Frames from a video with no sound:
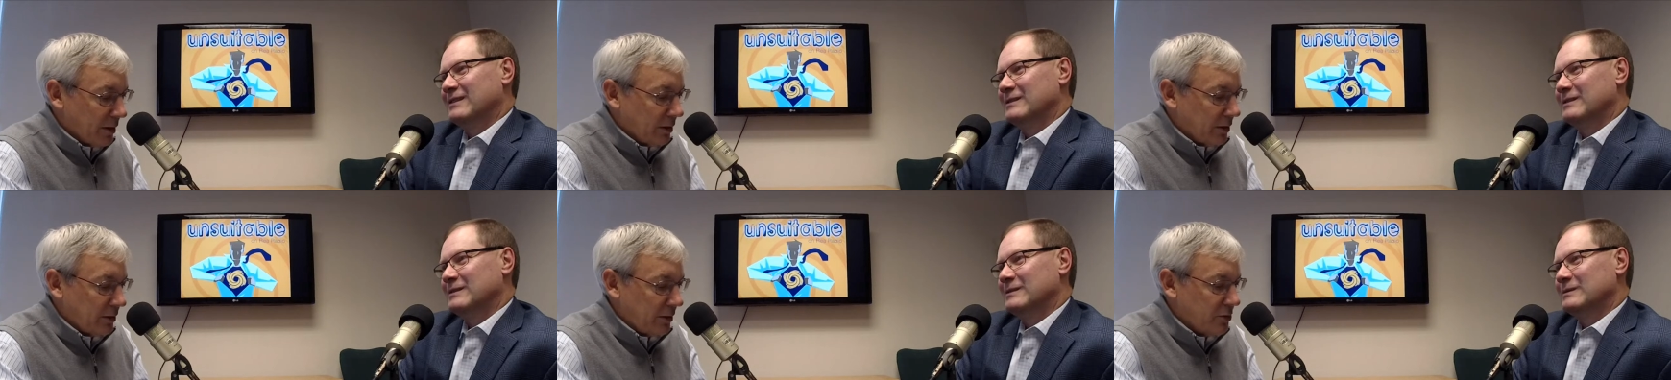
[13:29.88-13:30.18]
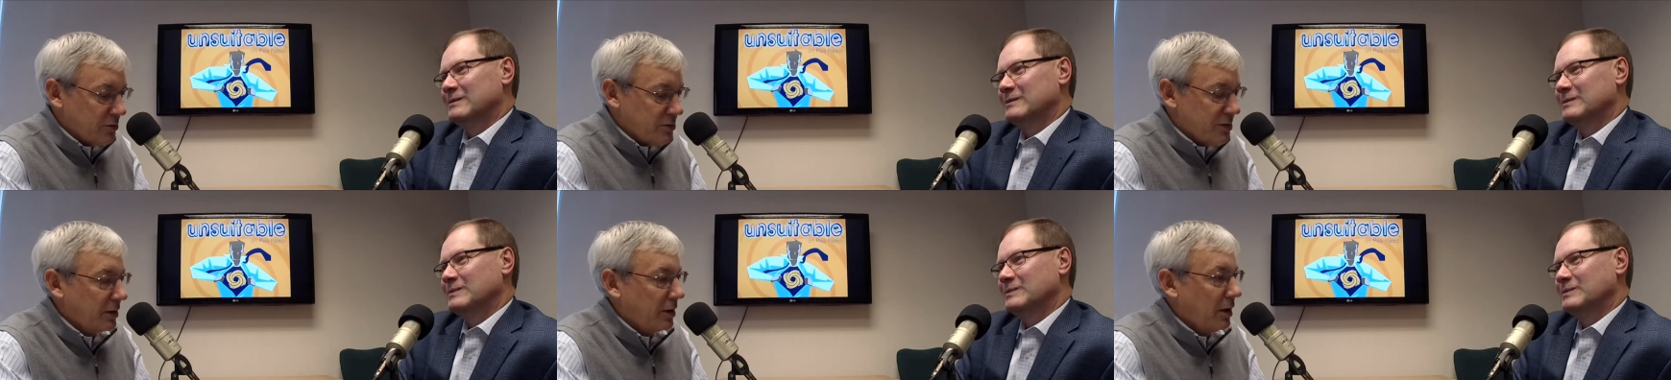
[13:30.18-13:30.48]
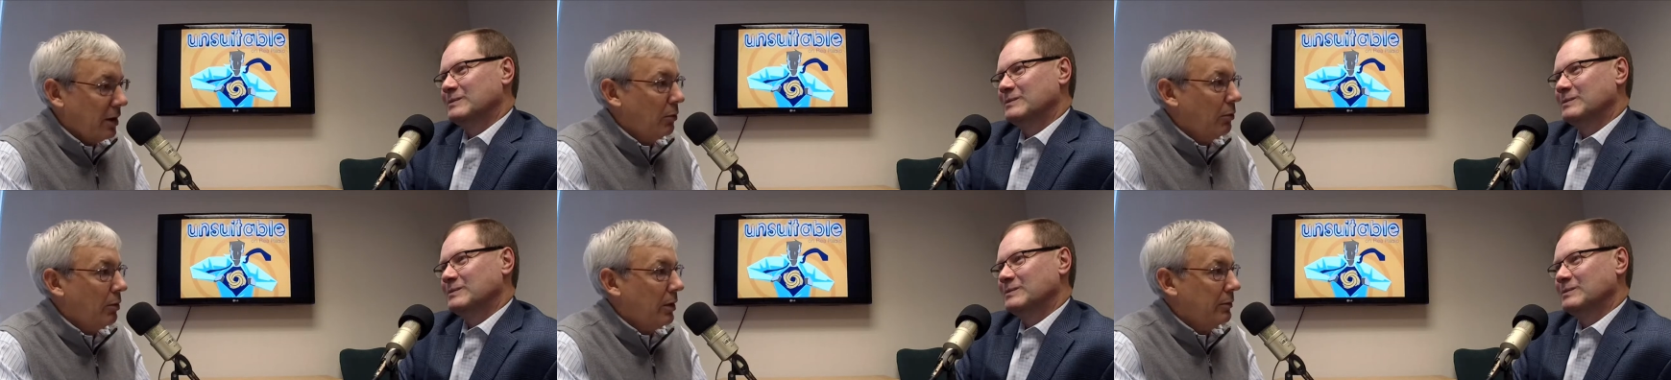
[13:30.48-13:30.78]
Speaker 1: years
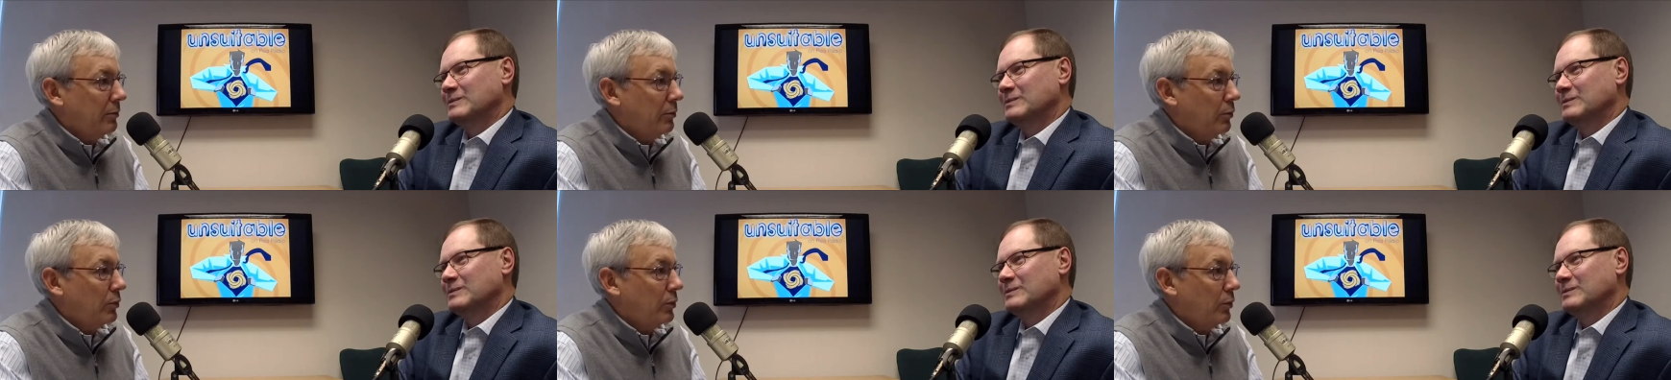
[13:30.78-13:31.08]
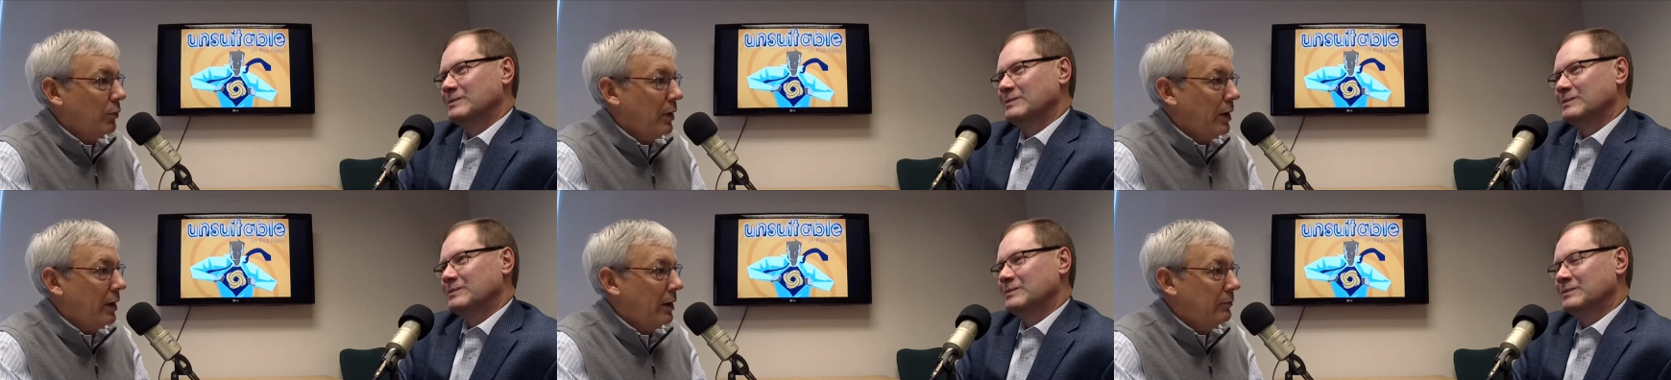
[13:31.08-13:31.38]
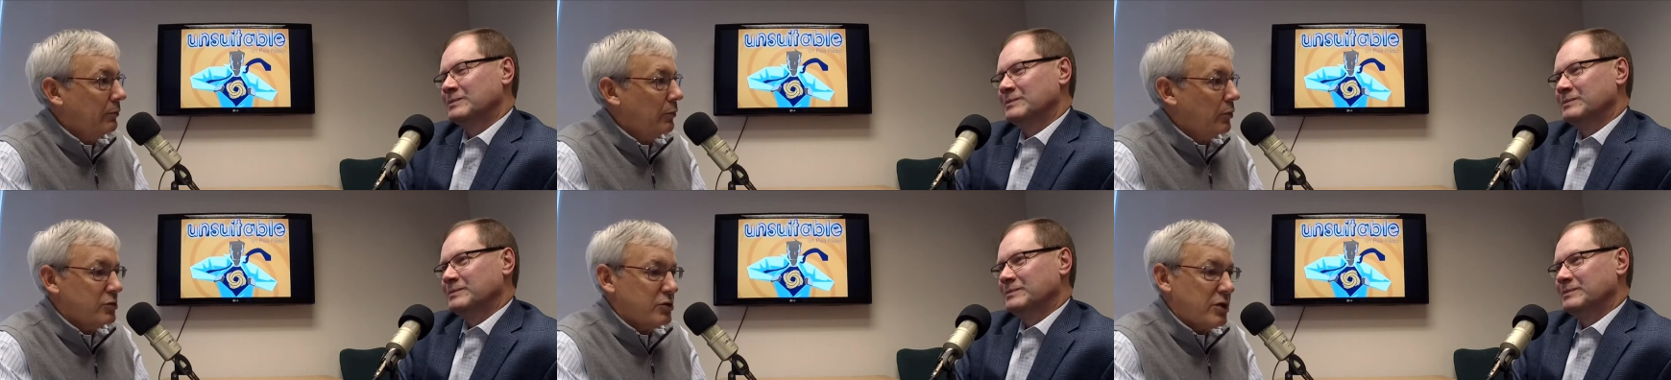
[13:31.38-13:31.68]
ago when
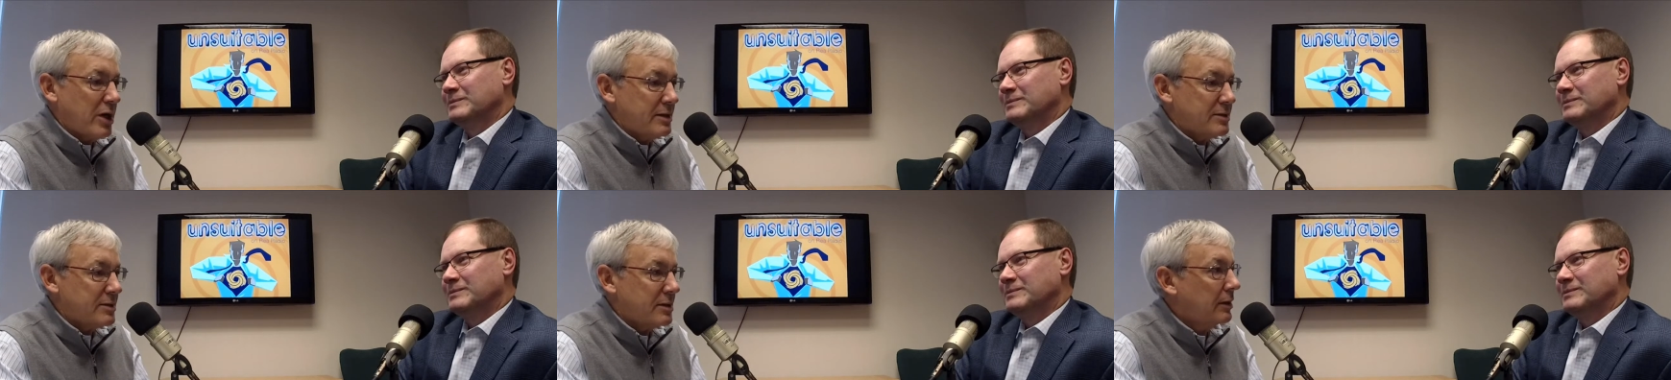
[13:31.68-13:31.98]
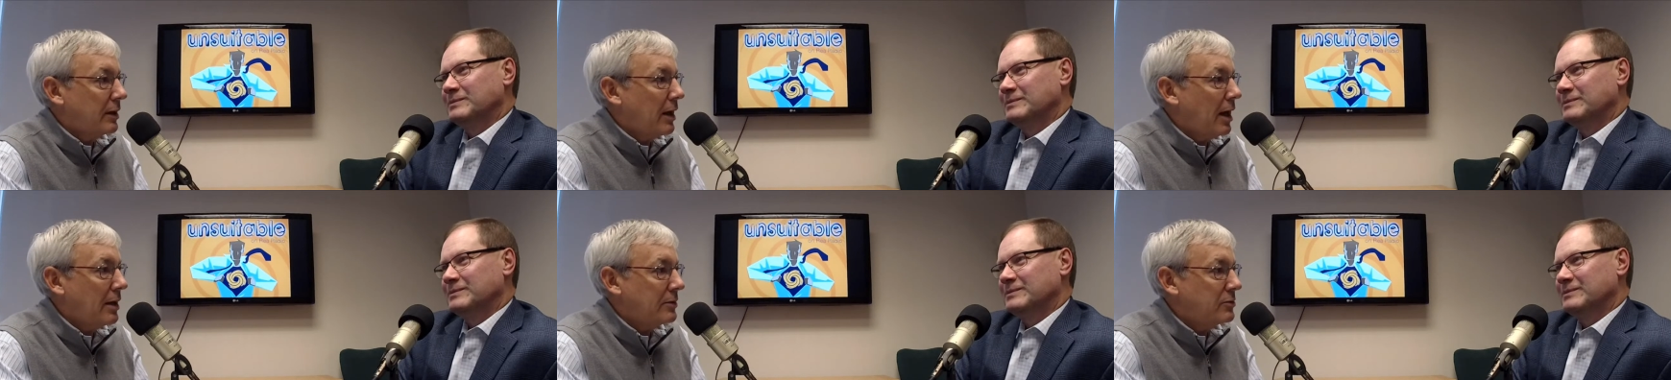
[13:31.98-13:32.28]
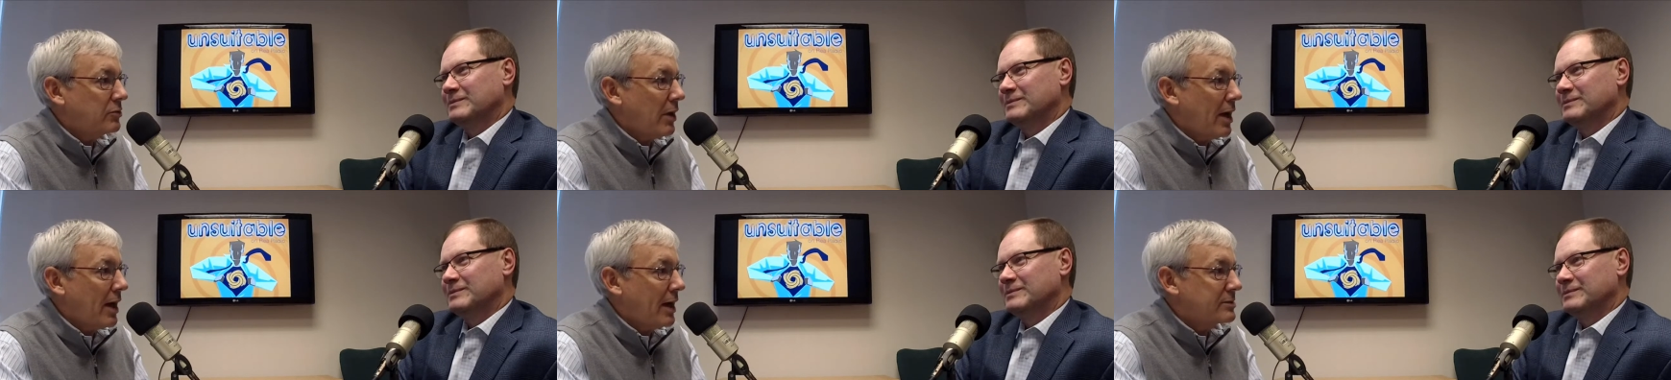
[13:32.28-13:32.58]
when we're chasing
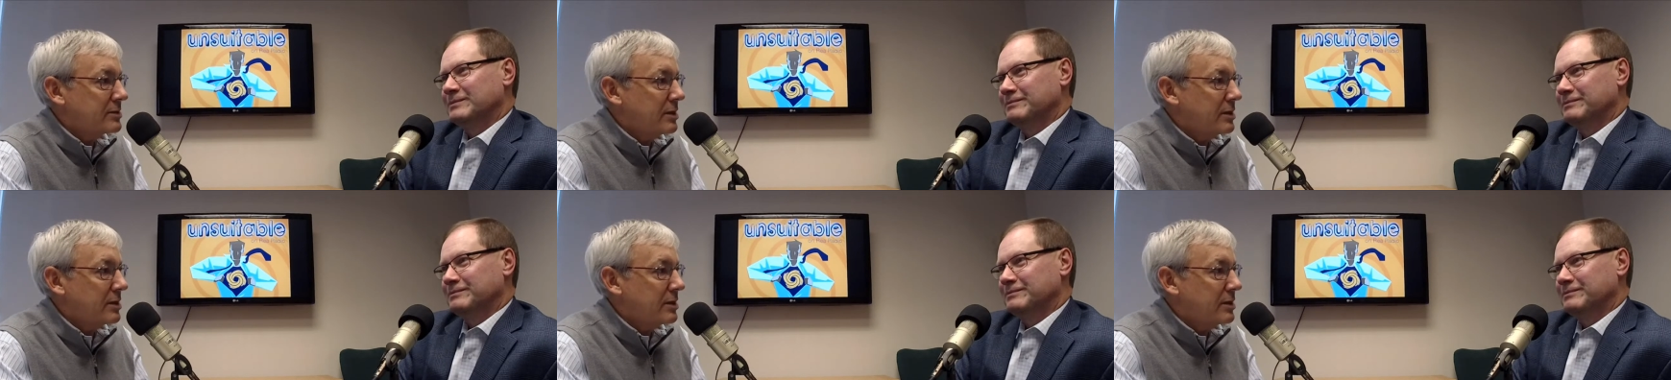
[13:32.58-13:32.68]
contracts